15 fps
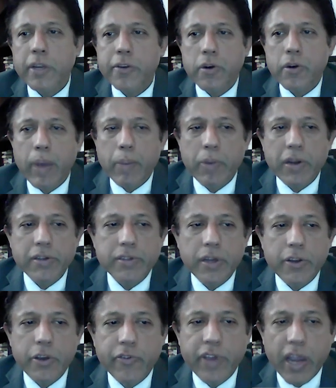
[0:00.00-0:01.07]
thing to remember is
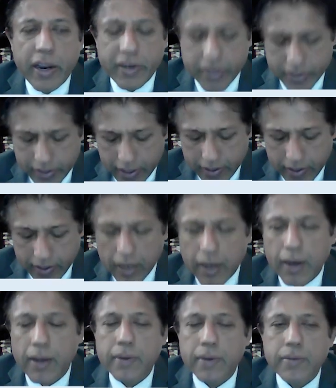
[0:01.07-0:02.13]
that uveitis and
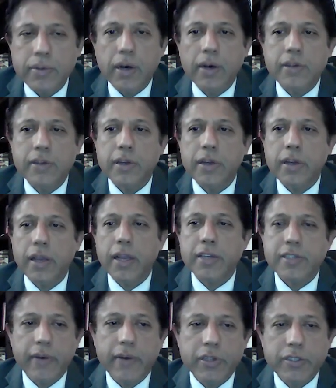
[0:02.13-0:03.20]
the
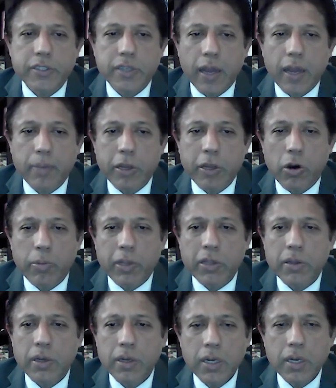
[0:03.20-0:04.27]
ACE levels can be
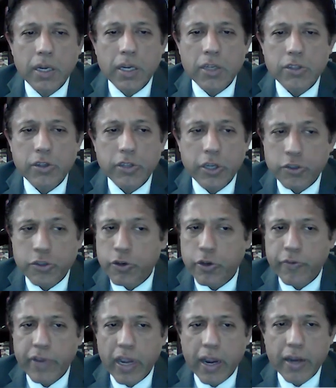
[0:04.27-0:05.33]
normal. So there's no
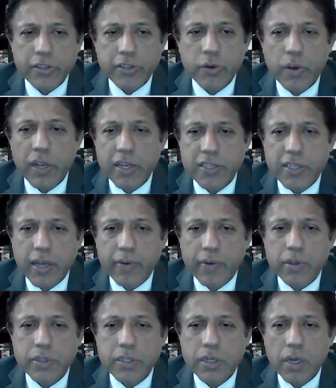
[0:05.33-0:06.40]
uveitis, no ACE
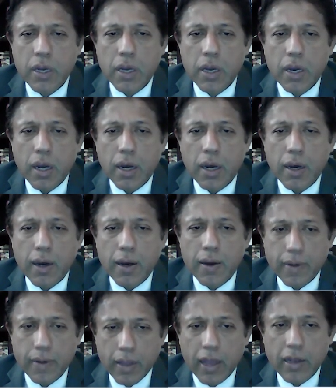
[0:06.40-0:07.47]
levels
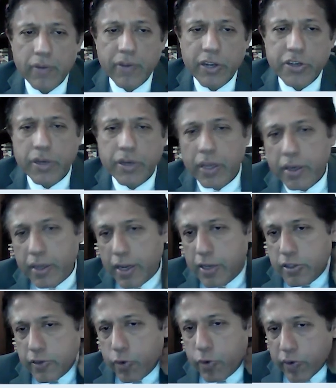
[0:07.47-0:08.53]
elevation in
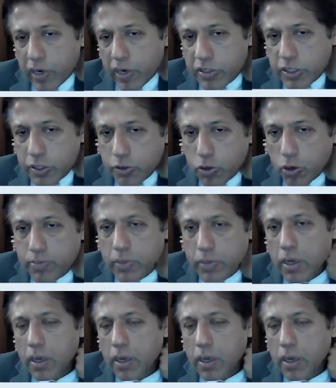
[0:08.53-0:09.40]
case of Lofgren syndrome.